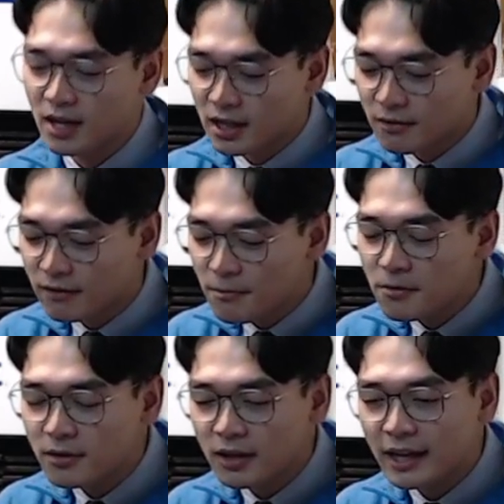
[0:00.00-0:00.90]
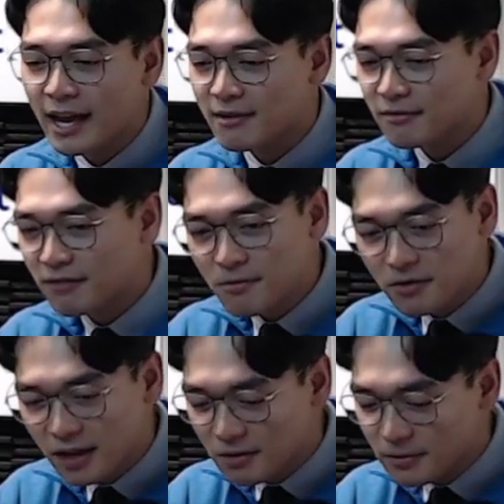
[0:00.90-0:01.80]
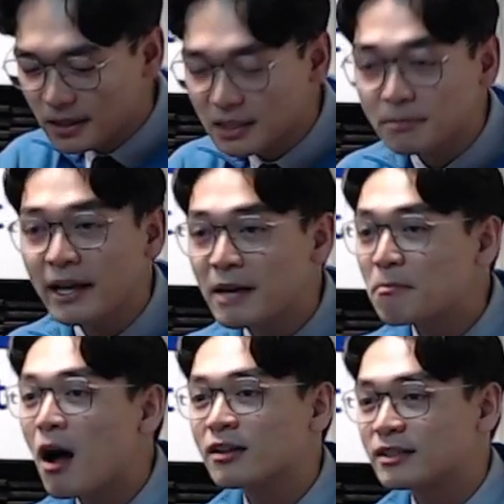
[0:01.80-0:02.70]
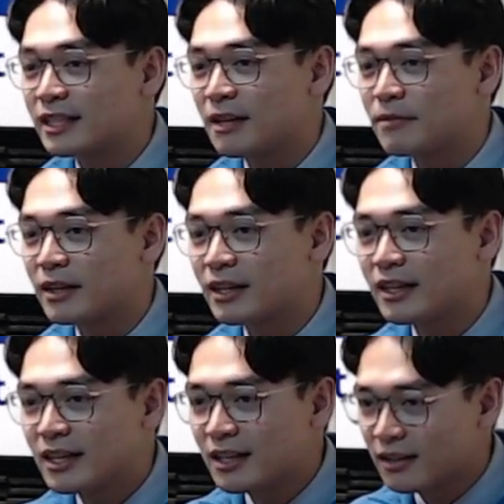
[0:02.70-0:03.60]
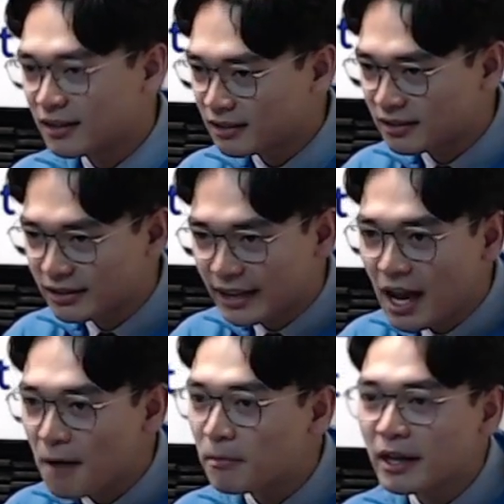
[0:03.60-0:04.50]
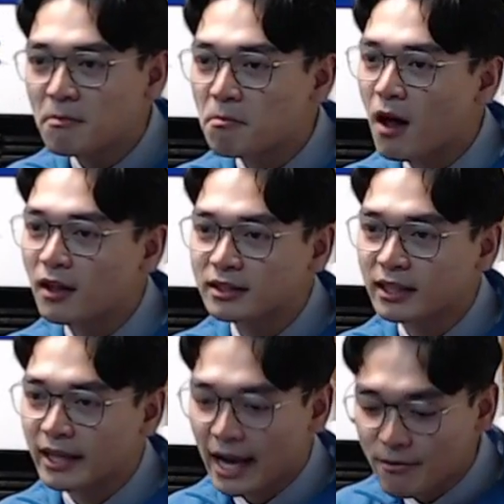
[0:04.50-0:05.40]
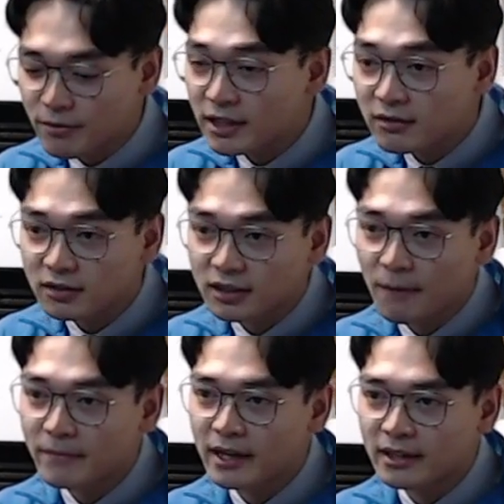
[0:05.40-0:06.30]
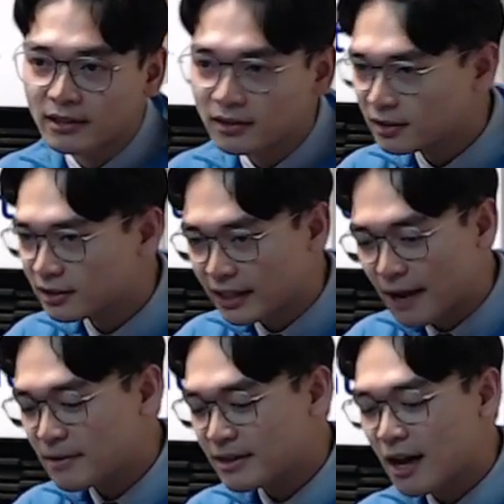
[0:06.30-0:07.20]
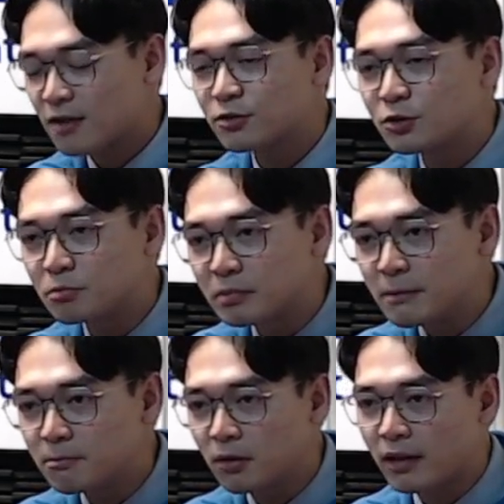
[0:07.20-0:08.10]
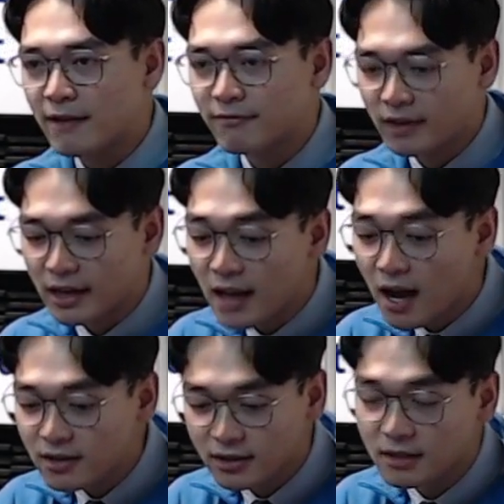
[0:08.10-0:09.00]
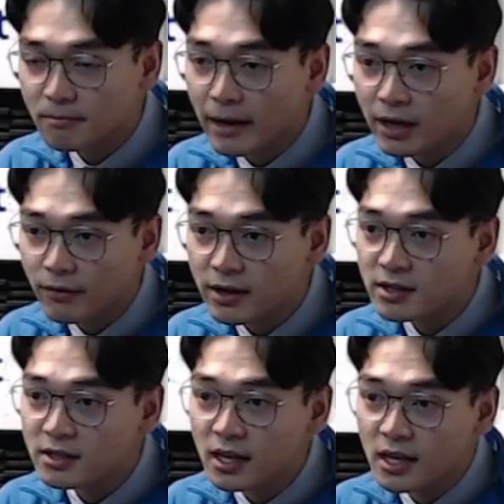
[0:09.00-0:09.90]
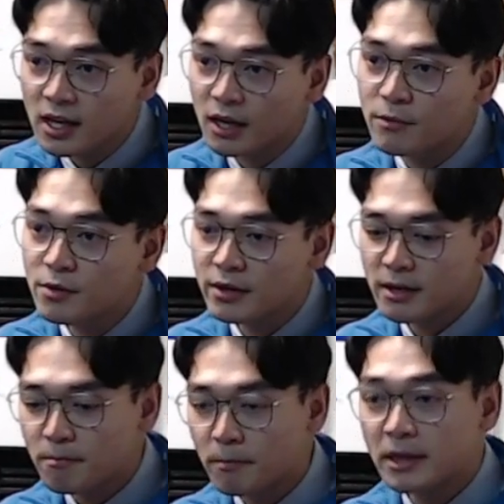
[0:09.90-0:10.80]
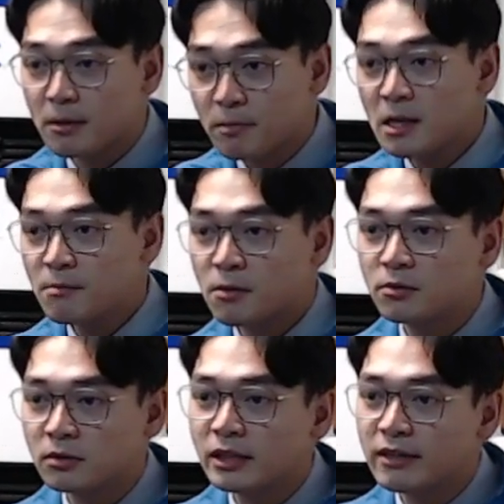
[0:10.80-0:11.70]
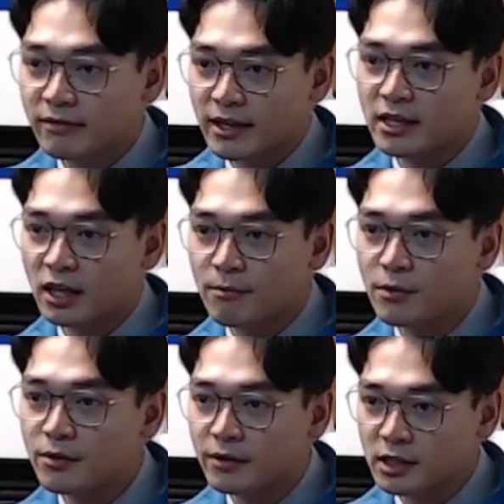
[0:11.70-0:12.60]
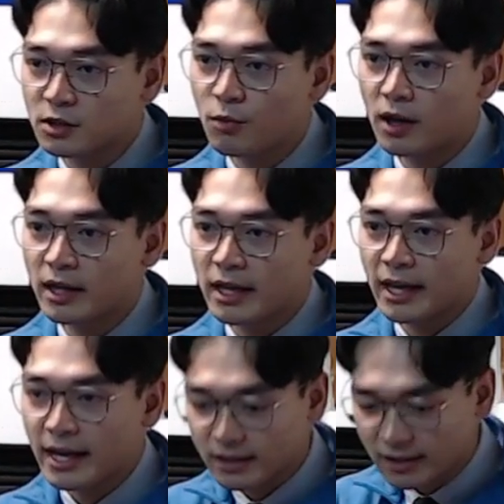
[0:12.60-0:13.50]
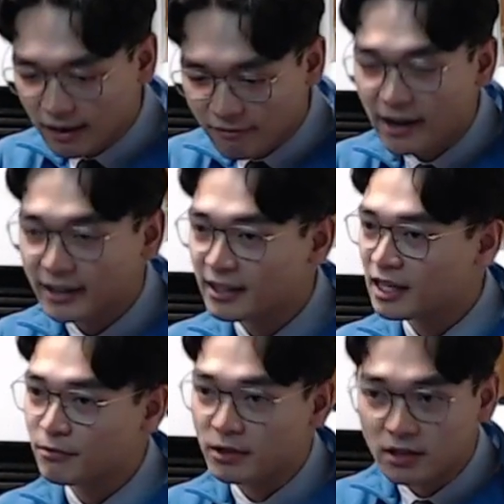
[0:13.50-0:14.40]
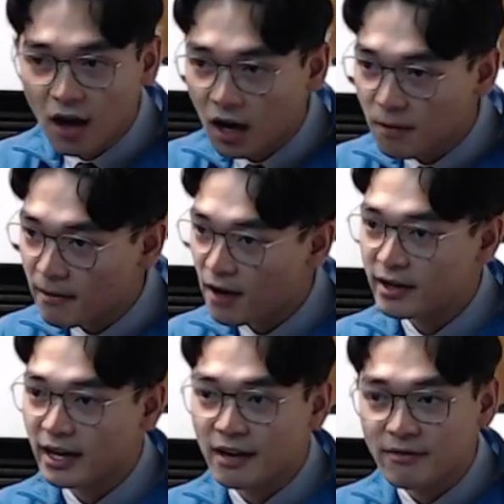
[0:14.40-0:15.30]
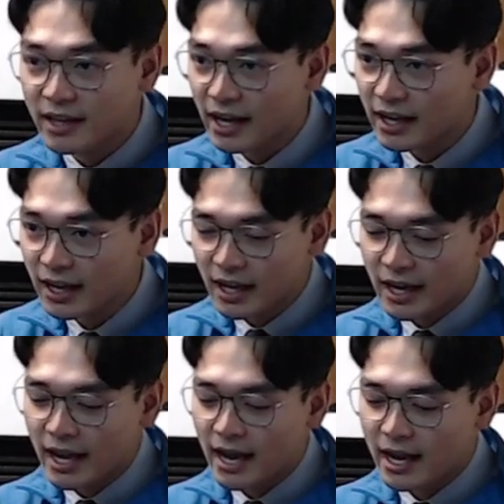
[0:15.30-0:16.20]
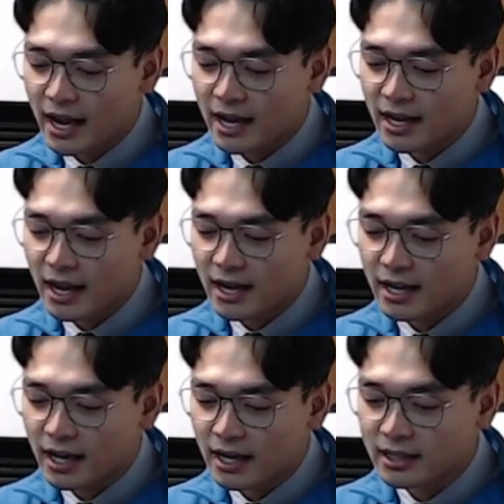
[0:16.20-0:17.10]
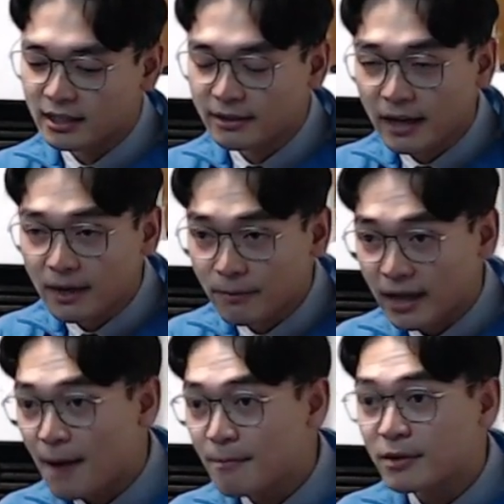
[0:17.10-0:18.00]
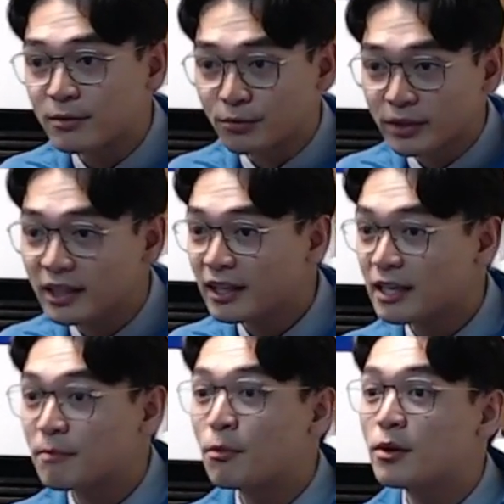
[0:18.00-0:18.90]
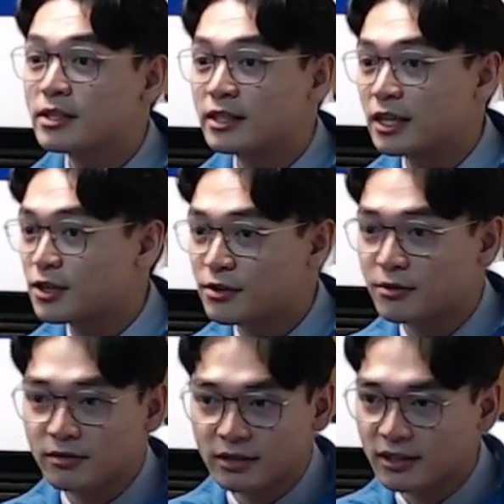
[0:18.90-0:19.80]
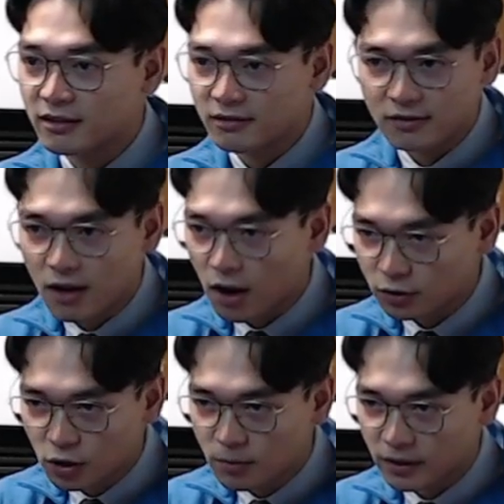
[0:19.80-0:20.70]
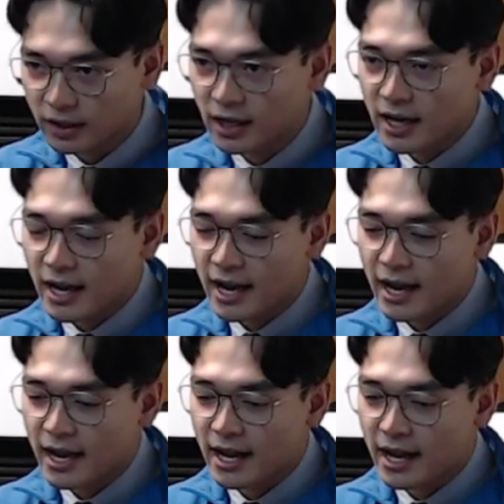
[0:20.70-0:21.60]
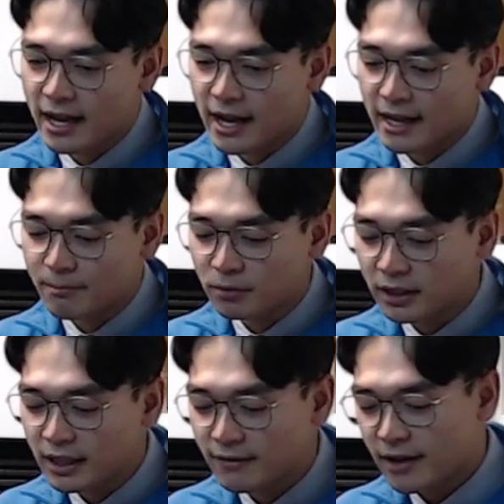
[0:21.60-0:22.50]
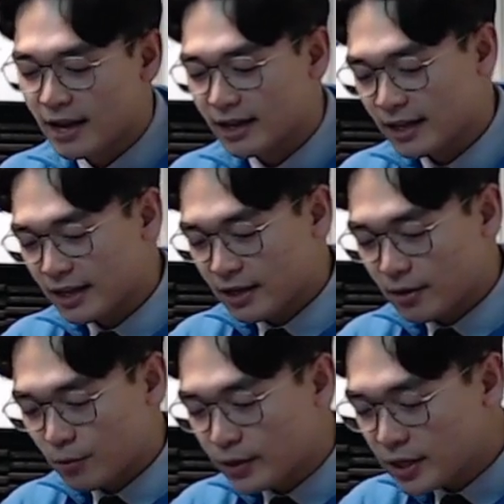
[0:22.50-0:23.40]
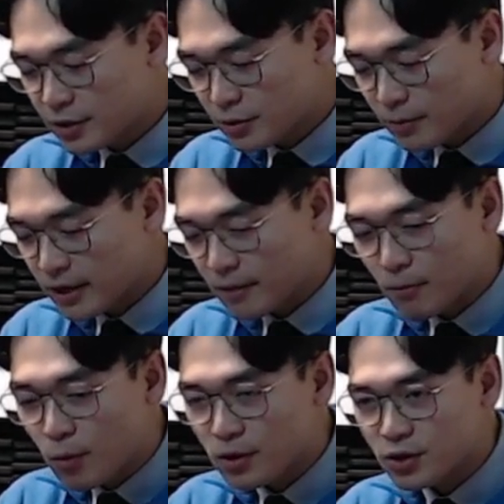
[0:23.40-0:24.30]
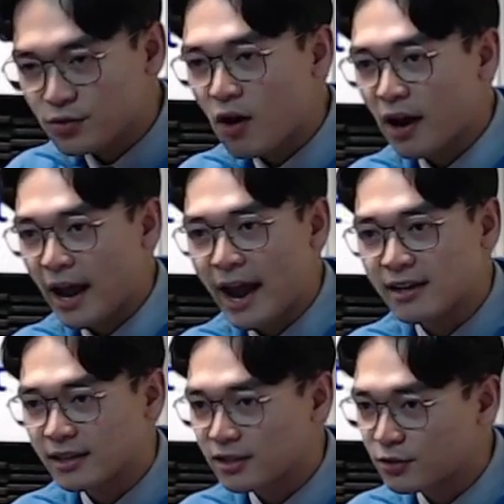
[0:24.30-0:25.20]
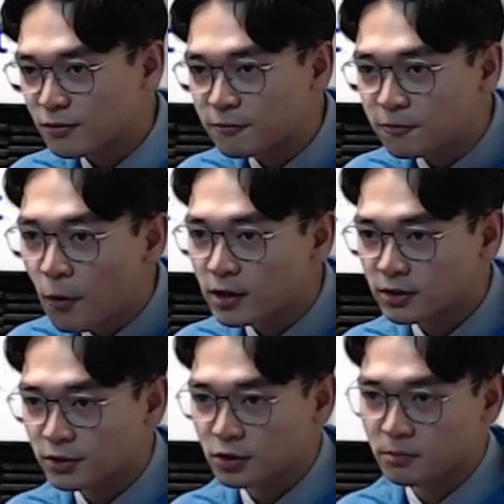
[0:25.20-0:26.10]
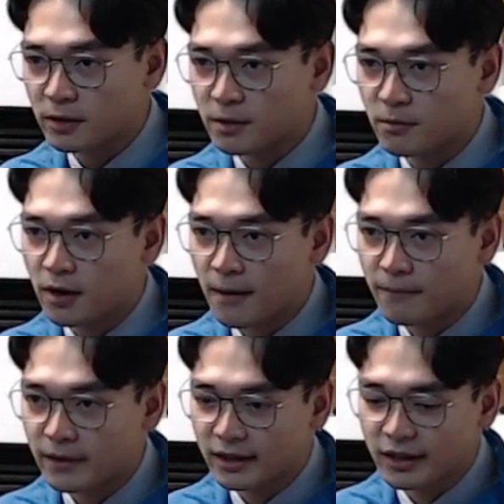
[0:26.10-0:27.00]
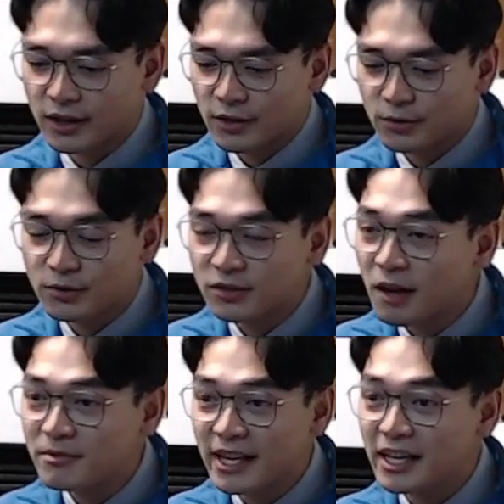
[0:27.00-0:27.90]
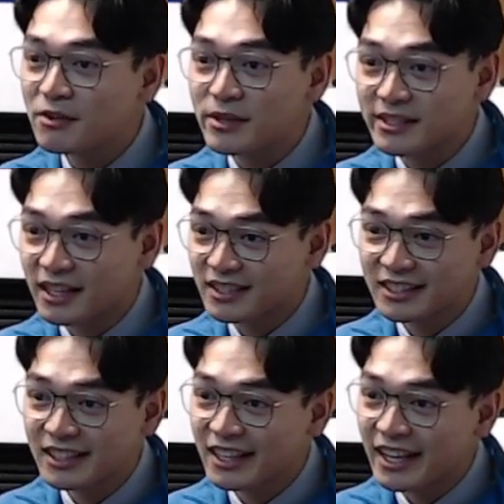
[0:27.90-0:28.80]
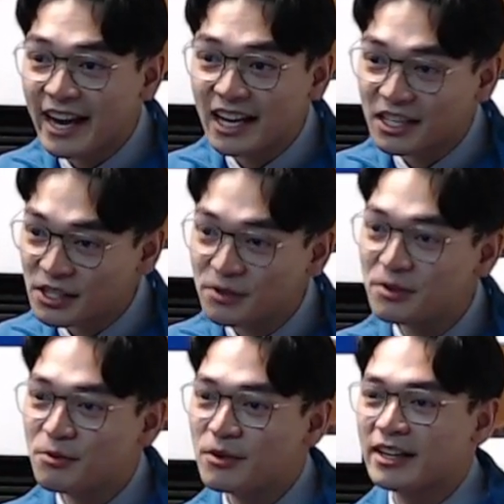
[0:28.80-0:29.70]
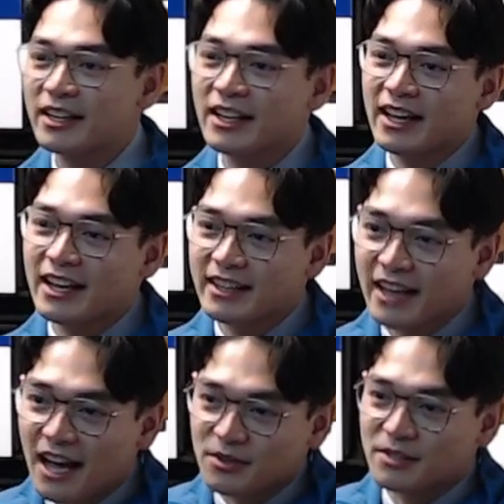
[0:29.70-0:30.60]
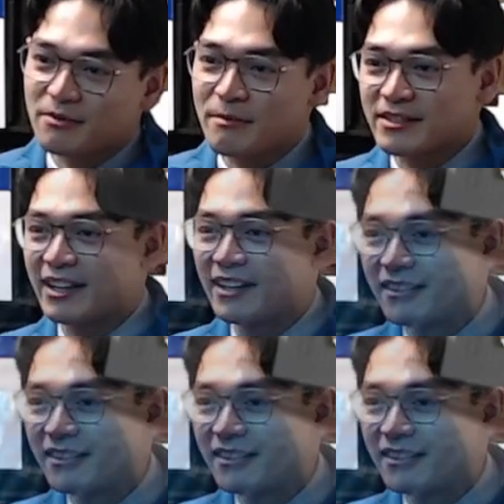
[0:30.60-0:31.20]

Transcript: The federal government is playing politics up there. They are playing politics, and we need to stop that. This is coming down to people life, and not just the migration community, but the people who live in the community as well. It's affecting, and we talk about it every day, and it's become a real and important issue since October. And I believe that we need to be more strong-handed to force those people up there to stop taking recesses and actually do the work at the House of Representatives.